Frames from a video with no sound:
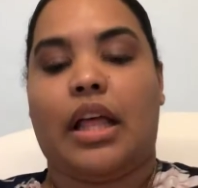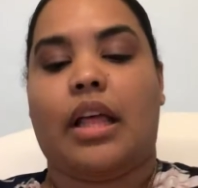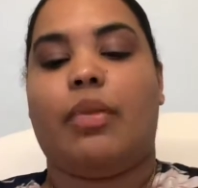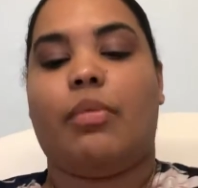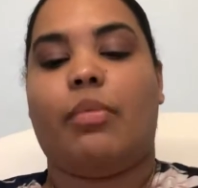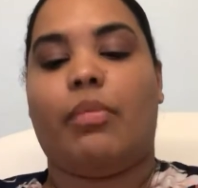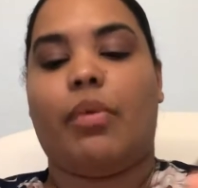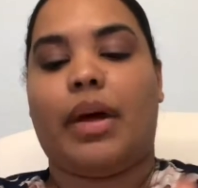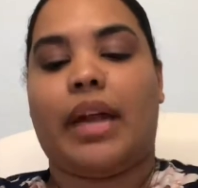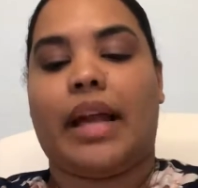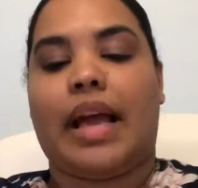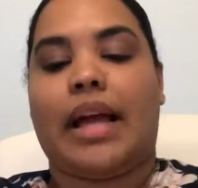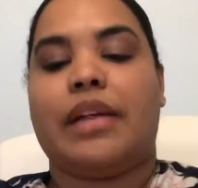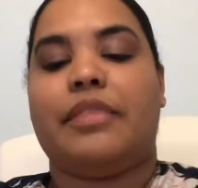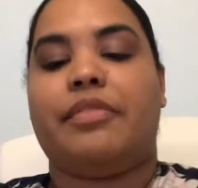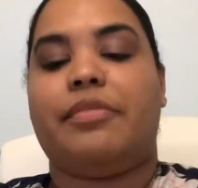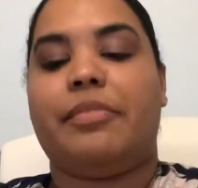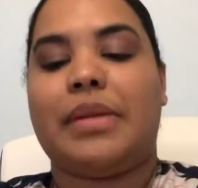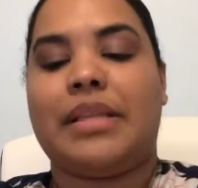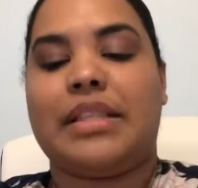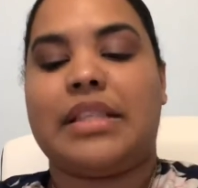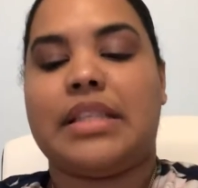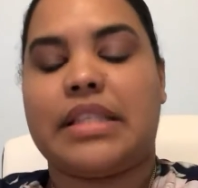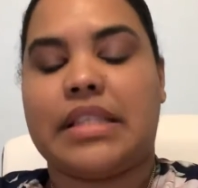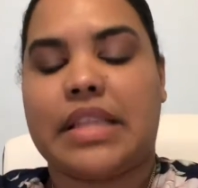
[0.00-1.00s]
what I've
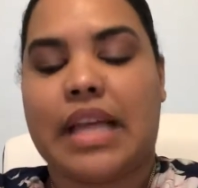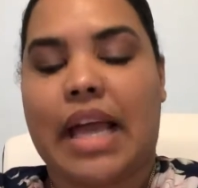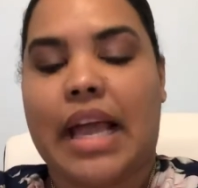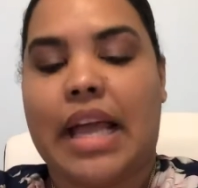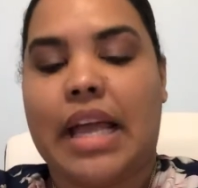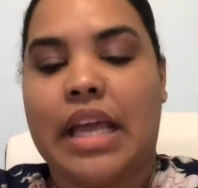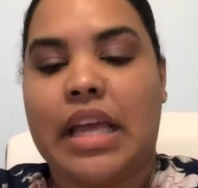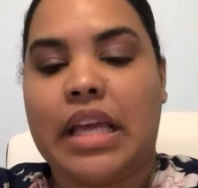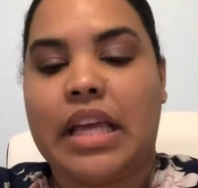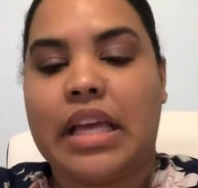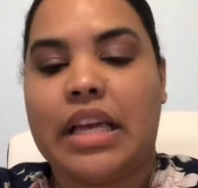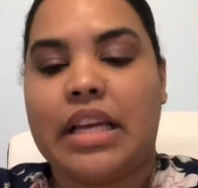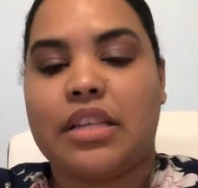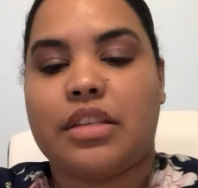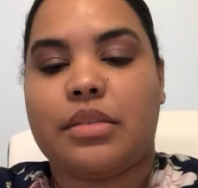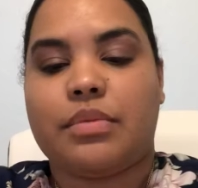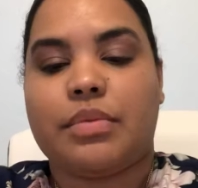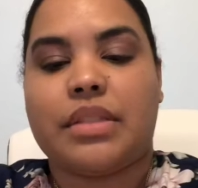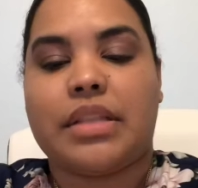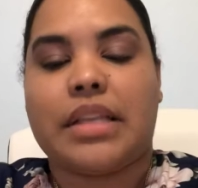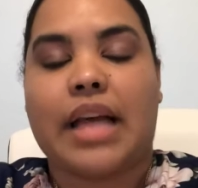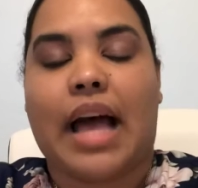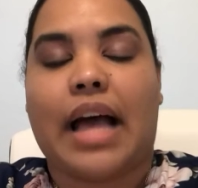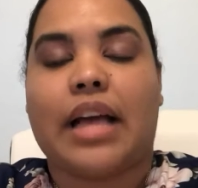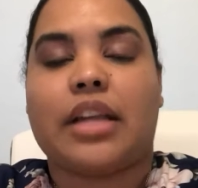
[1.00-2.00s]
been saying is
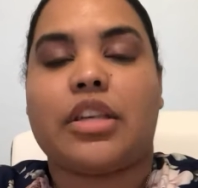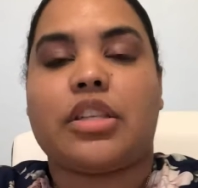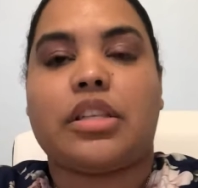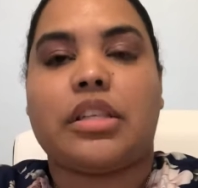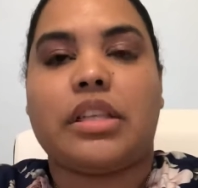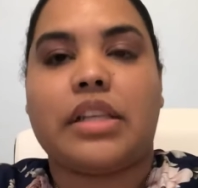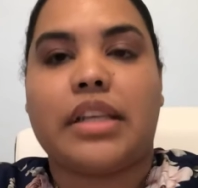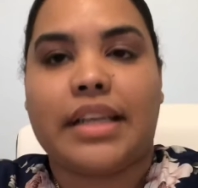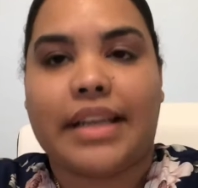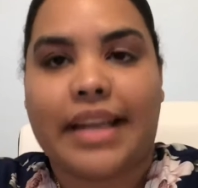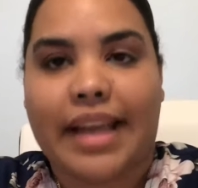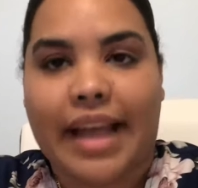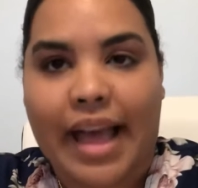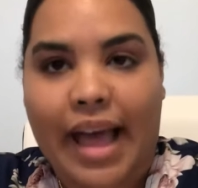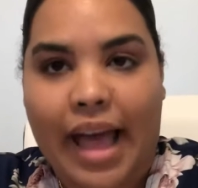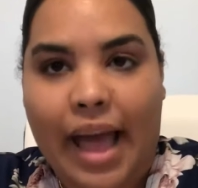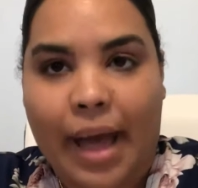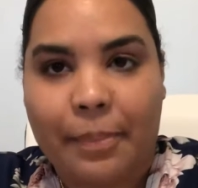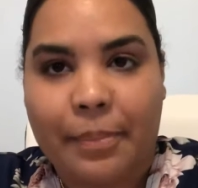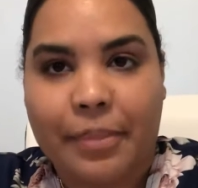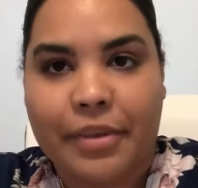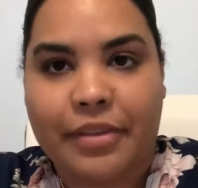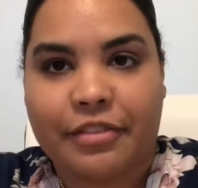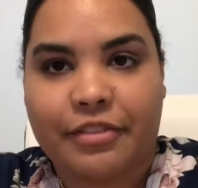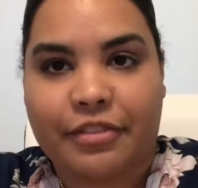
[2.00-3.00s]
what's actually going to
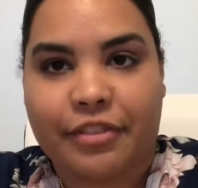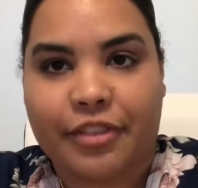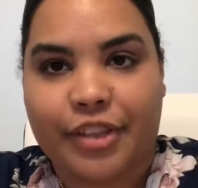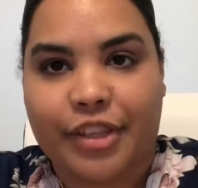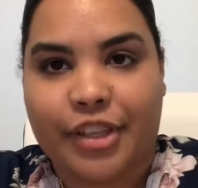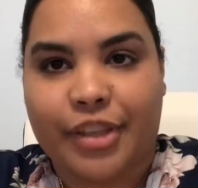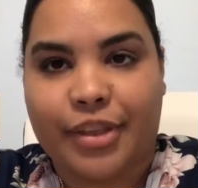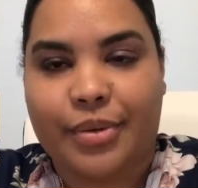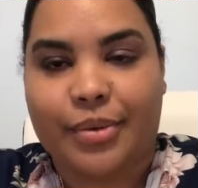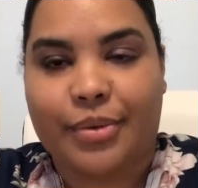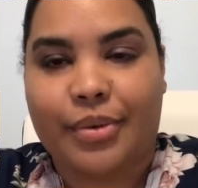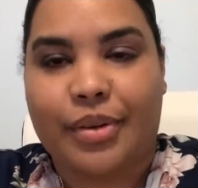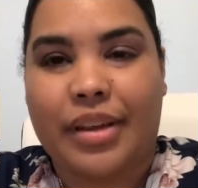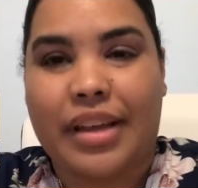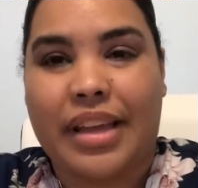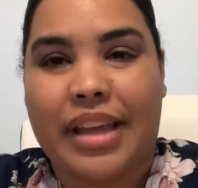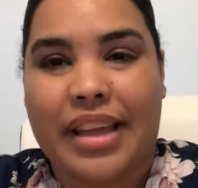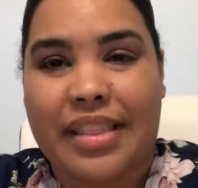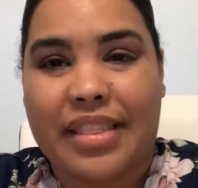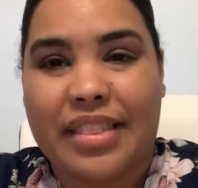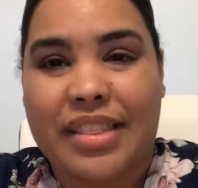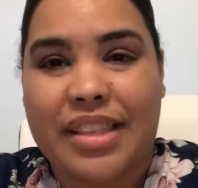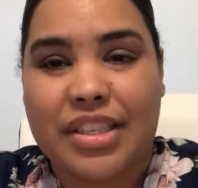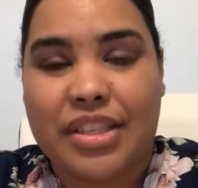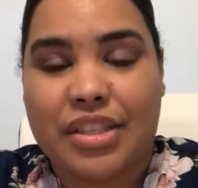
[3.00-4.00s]
happen for you
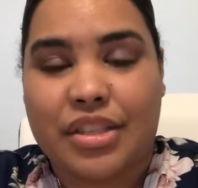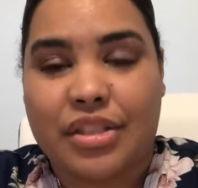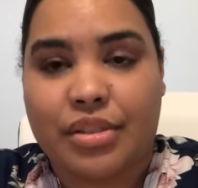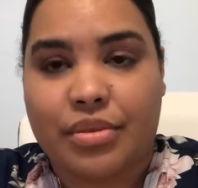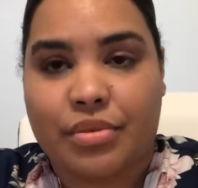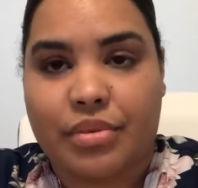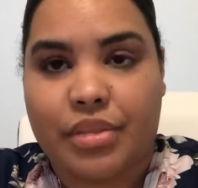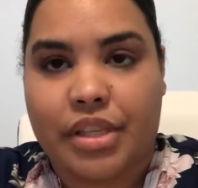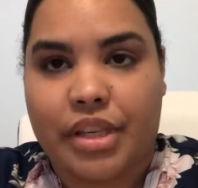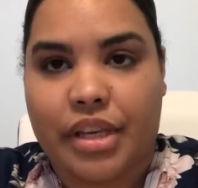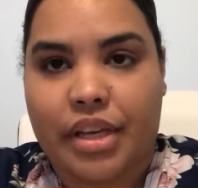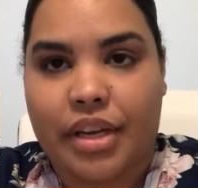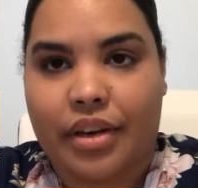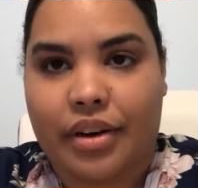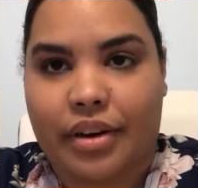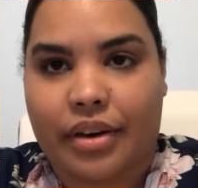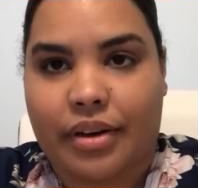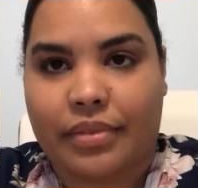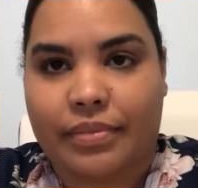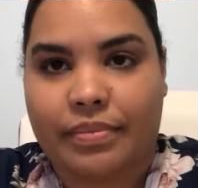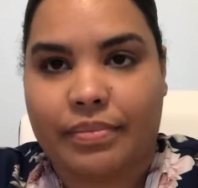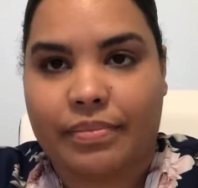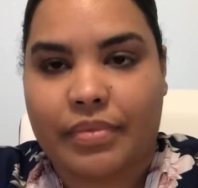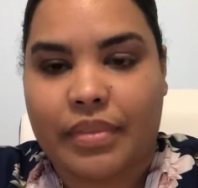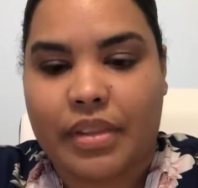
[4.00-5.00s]
in this new
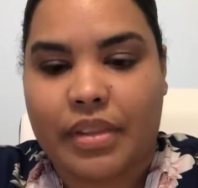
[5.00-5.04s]
year,